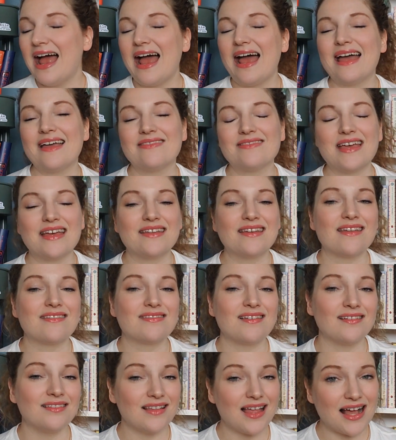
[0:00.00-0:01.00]
And then
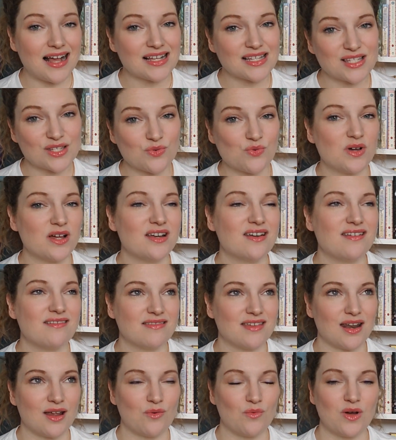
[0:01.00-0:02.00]
the last one
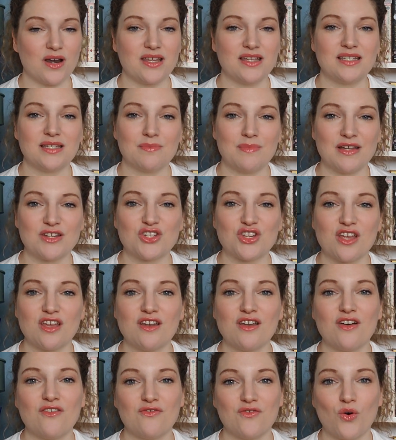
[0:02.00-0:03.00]
that I wanted to
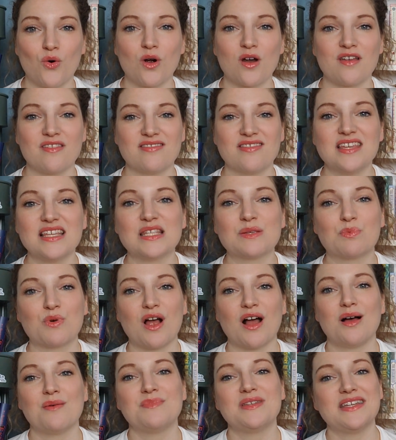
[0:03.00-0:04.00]
mention for this
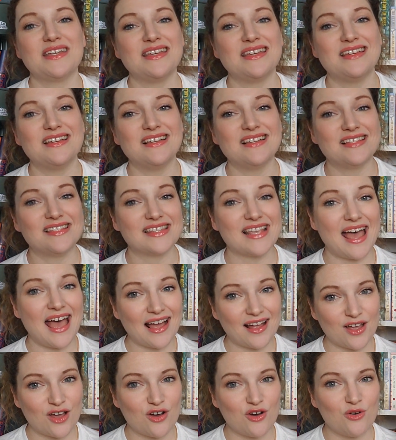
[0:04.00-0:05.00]
prompt is
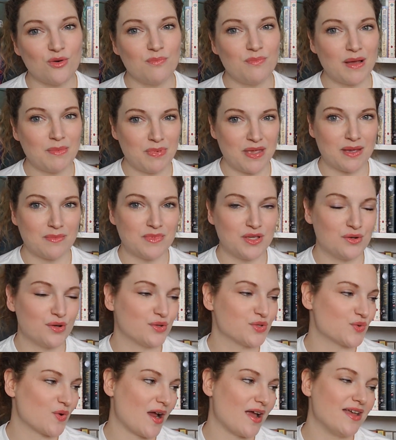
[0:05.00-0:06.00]
Echo by Pam
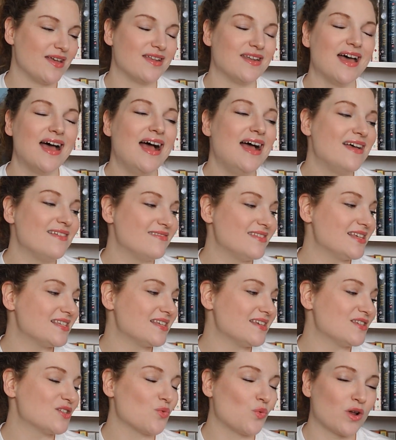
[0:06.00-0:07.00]
Munoz Ryan. This
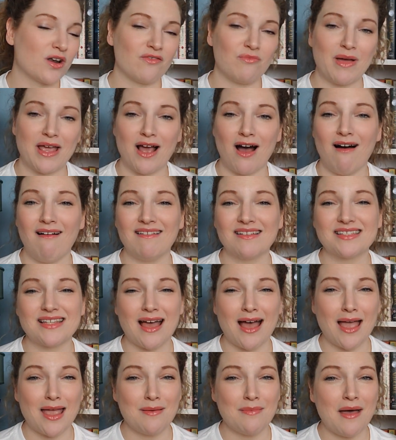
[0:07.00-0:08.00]
is one of my
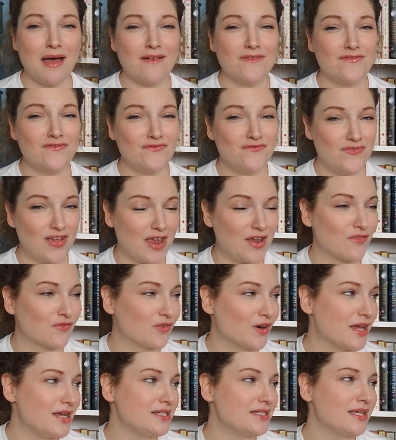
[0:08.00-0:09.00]
all-time
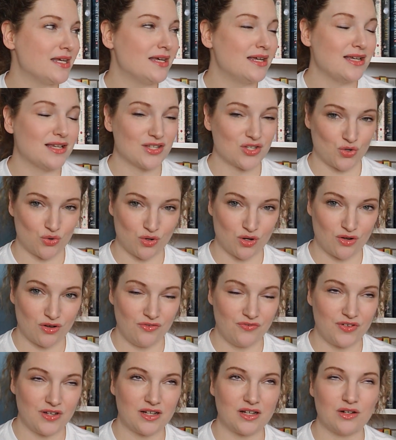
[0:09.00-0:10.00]
favorite historical